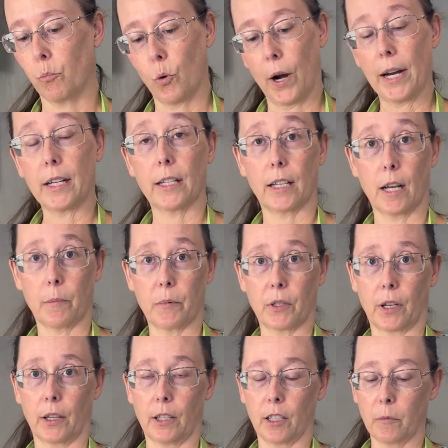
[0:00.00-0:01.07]
brighten it up. It's
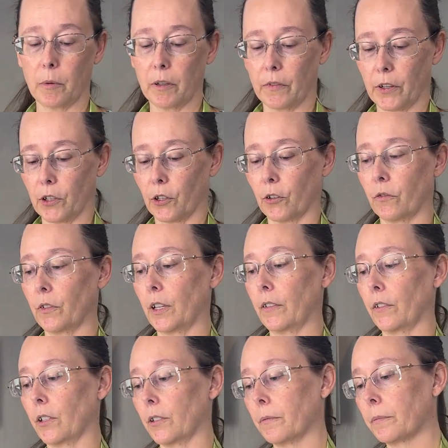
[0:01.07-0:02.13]
got a little bit of vinegar
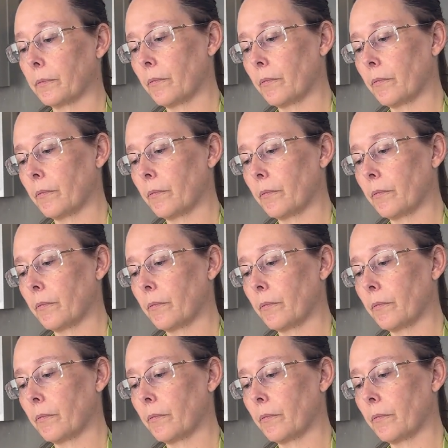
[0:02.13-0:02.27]
flavor,